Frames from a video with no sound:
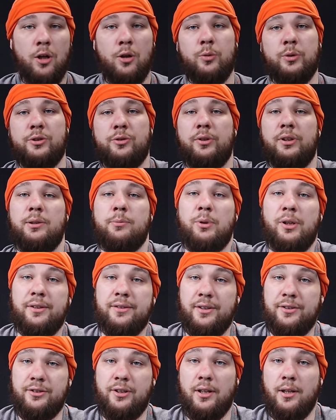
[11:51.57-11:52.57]
Which really
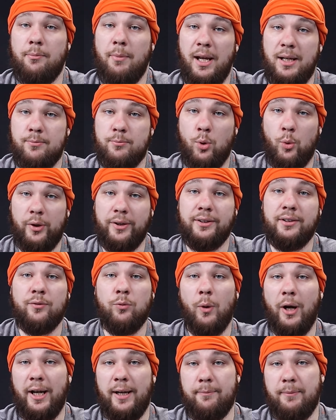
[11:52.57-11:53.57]
brings us to the main point
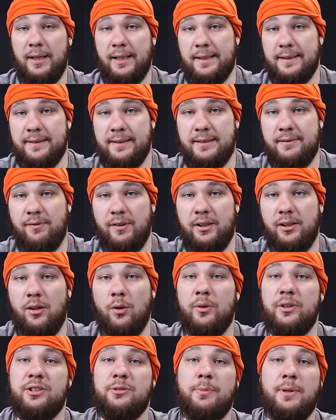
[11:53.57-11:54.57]
of why I'm making this
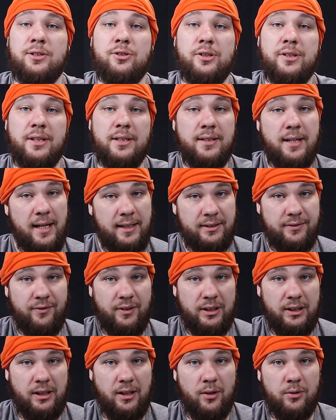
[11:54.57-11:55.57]
video and especially the next
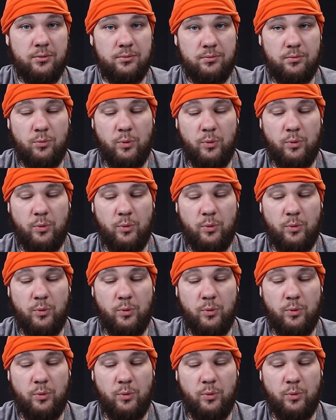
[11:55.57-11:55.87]
video,